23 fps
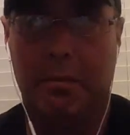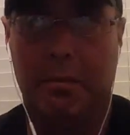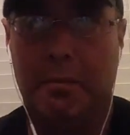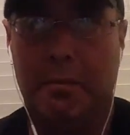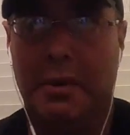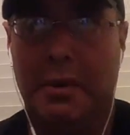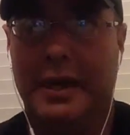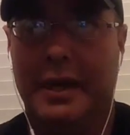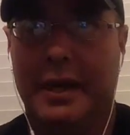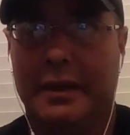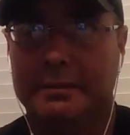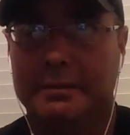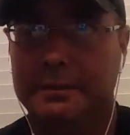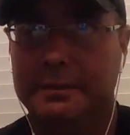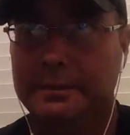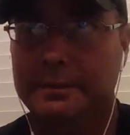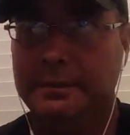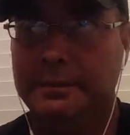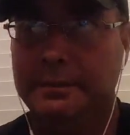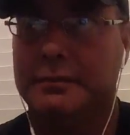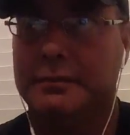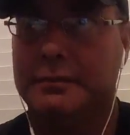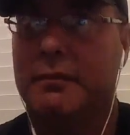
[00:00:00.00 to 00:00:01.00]
But,
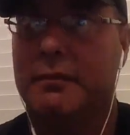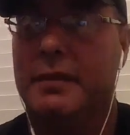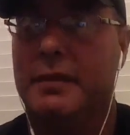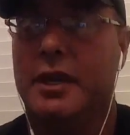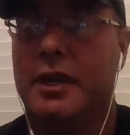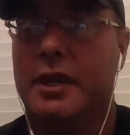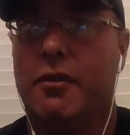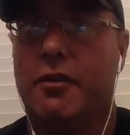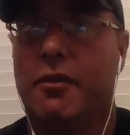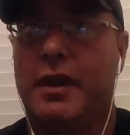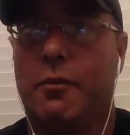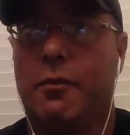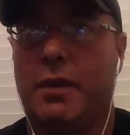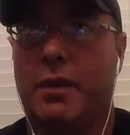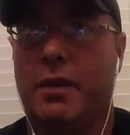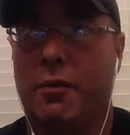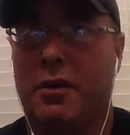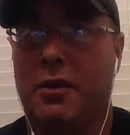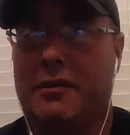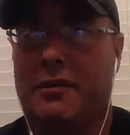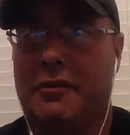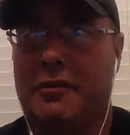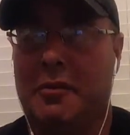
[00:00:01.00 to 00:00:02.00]
you know, like when I
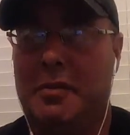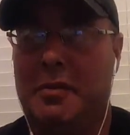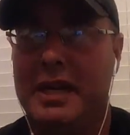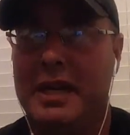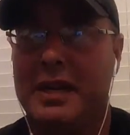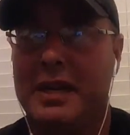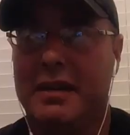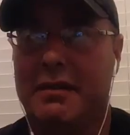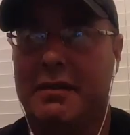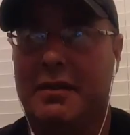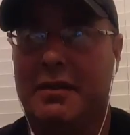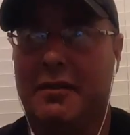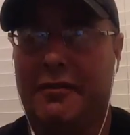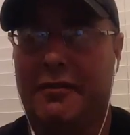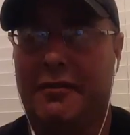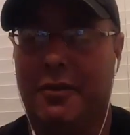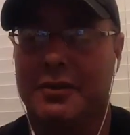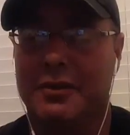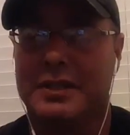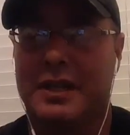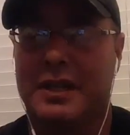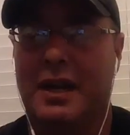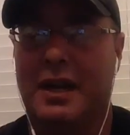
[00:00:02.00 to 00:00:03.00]
worked for Pete the
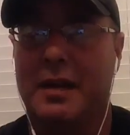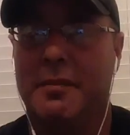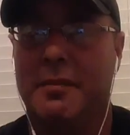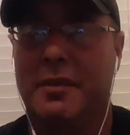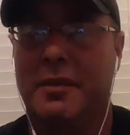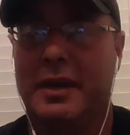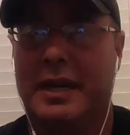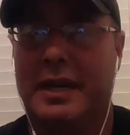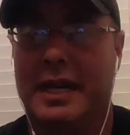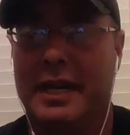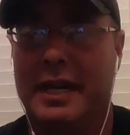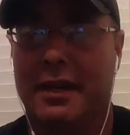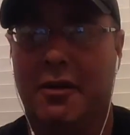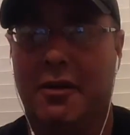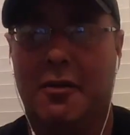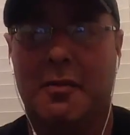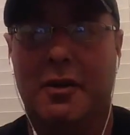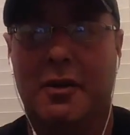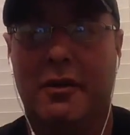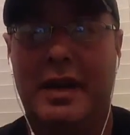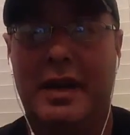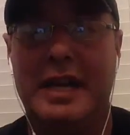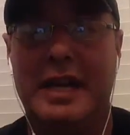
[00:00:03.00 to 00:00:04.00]
first time, like he had all
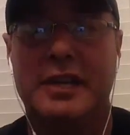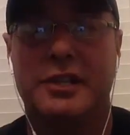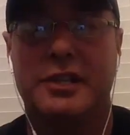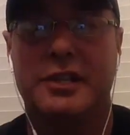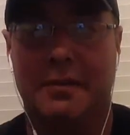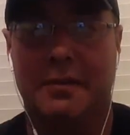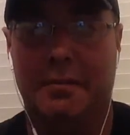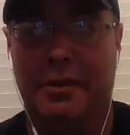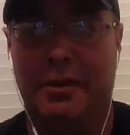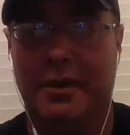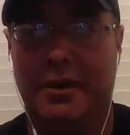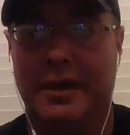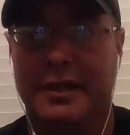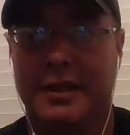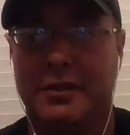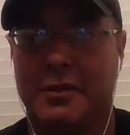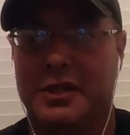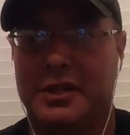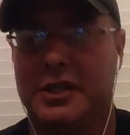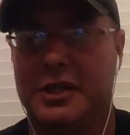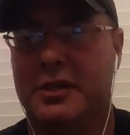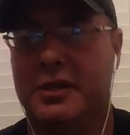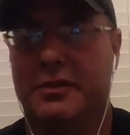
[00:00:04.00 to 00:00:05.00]
Malaysian bloods,
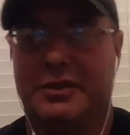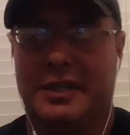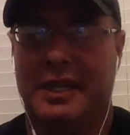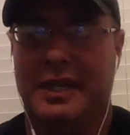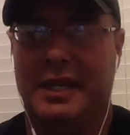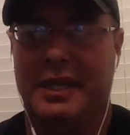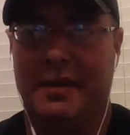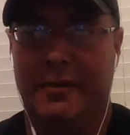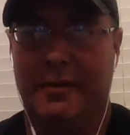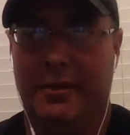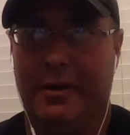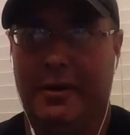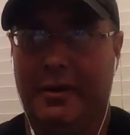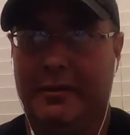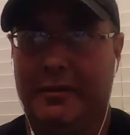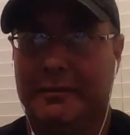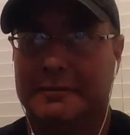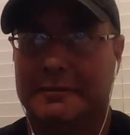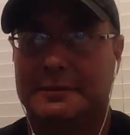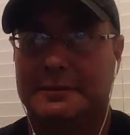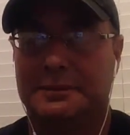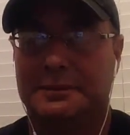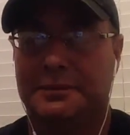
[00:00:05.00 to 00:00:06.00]
which you don't see anymore,
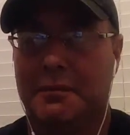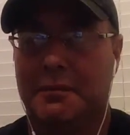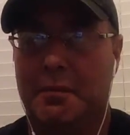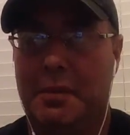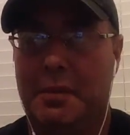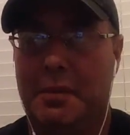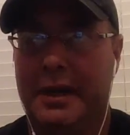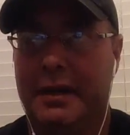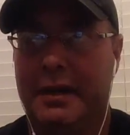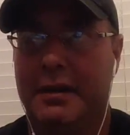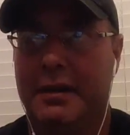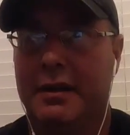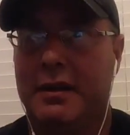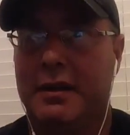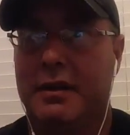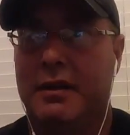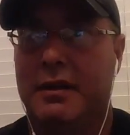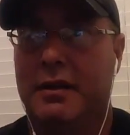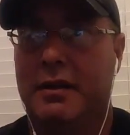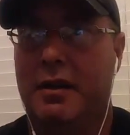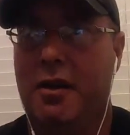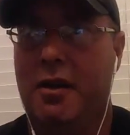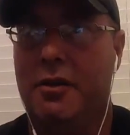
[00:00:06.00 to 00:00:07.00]
but
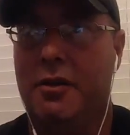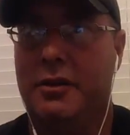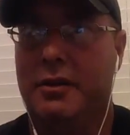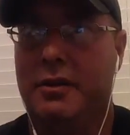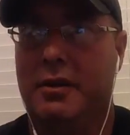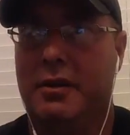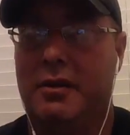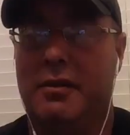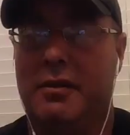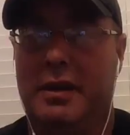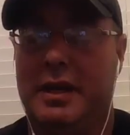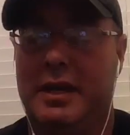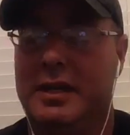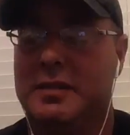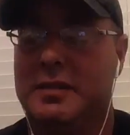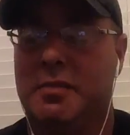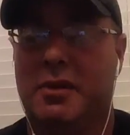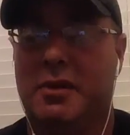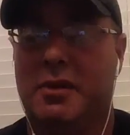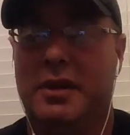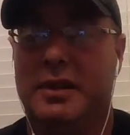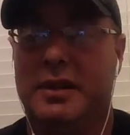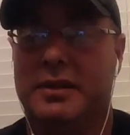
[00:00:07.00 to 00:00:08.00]
all his
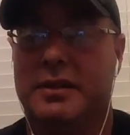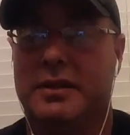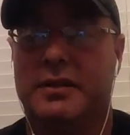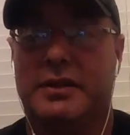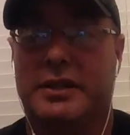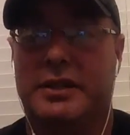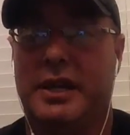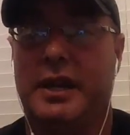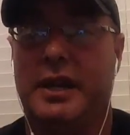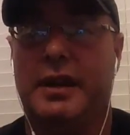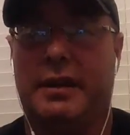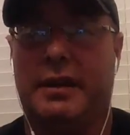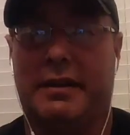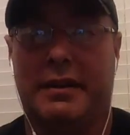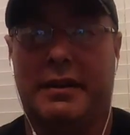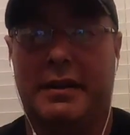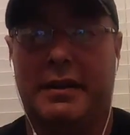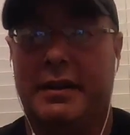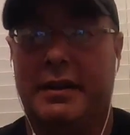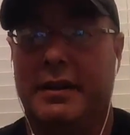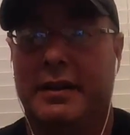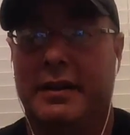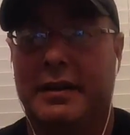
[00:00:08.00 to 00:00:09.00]
bloods sucked.
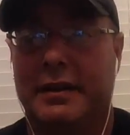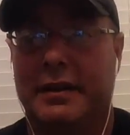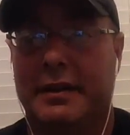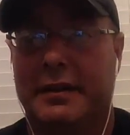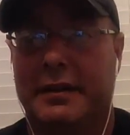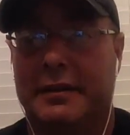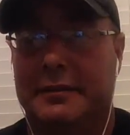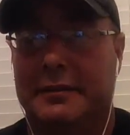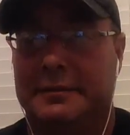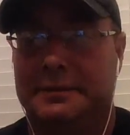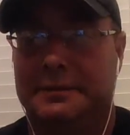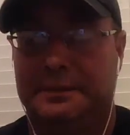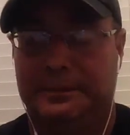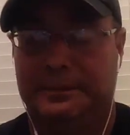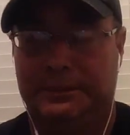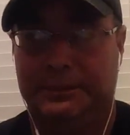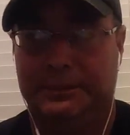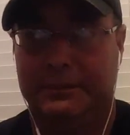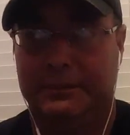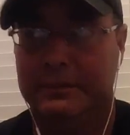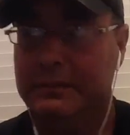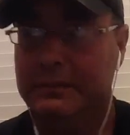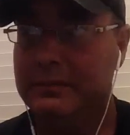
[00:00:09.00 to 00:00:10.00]

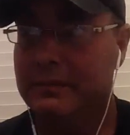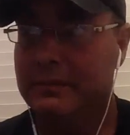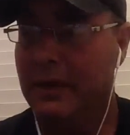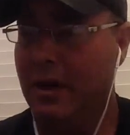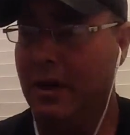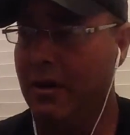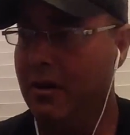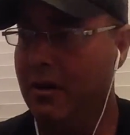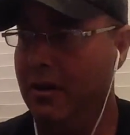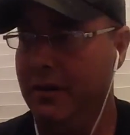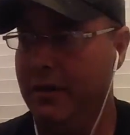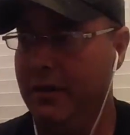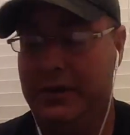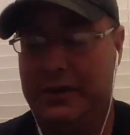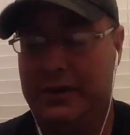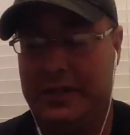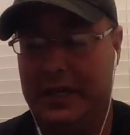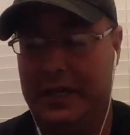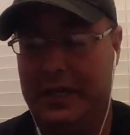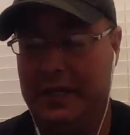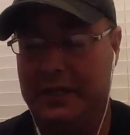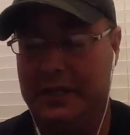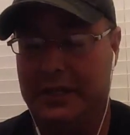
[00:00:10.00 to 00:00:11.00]
All those
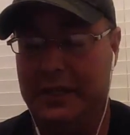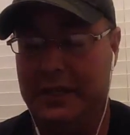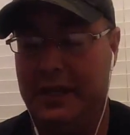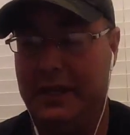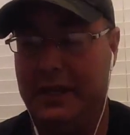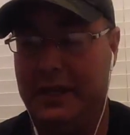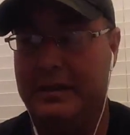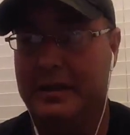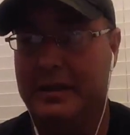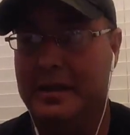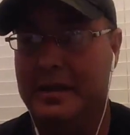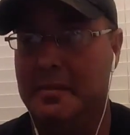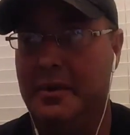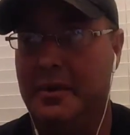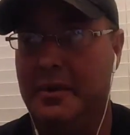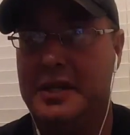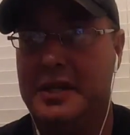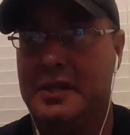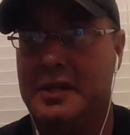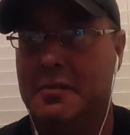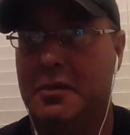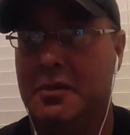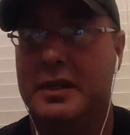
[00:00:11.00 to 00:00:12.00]
things sucked. And
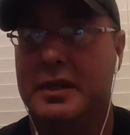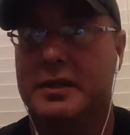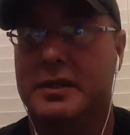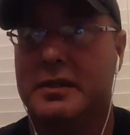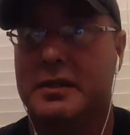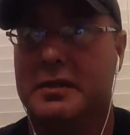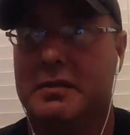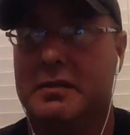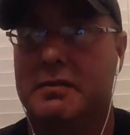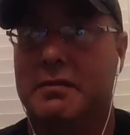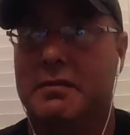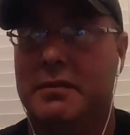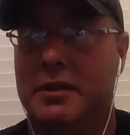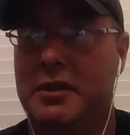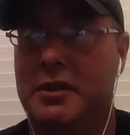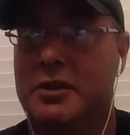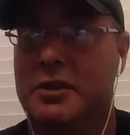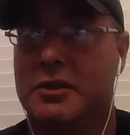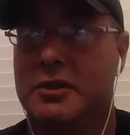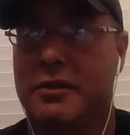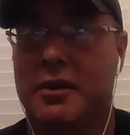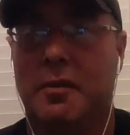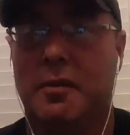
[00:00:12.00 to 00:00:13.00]
Malaysian bloods
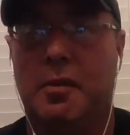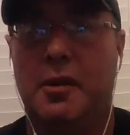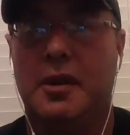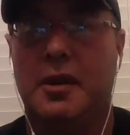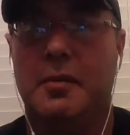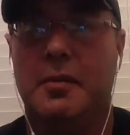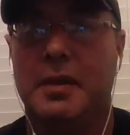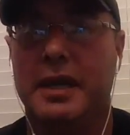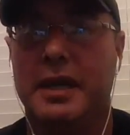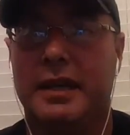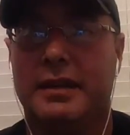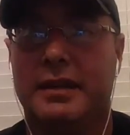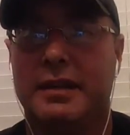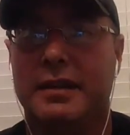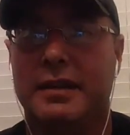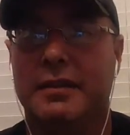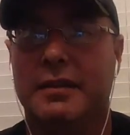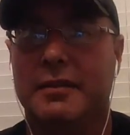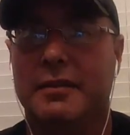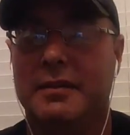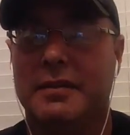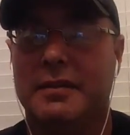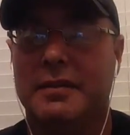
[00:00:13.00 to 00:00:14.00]
usually are pretty big
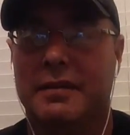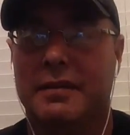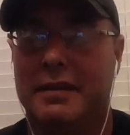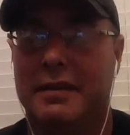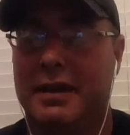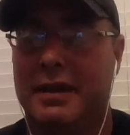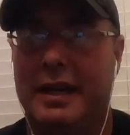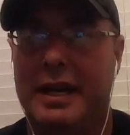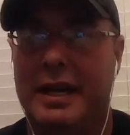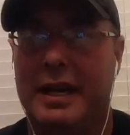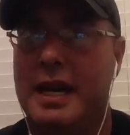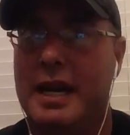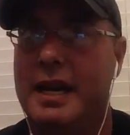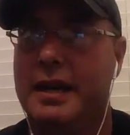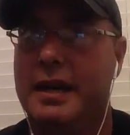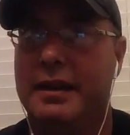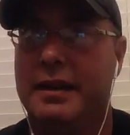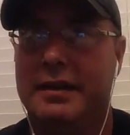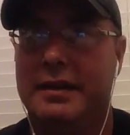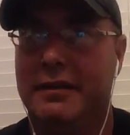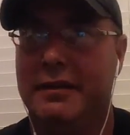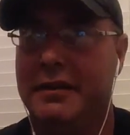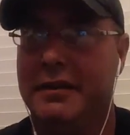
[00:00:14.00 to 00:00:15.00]
too. And I
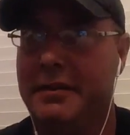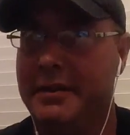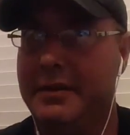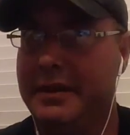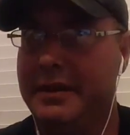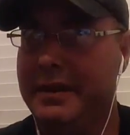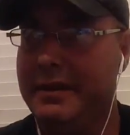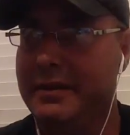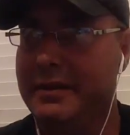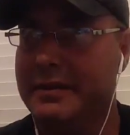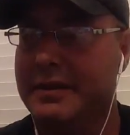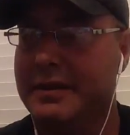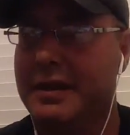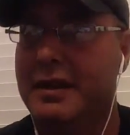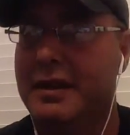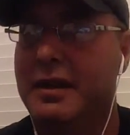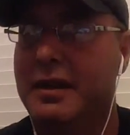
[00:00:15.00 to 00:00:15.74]
hated dealing with those.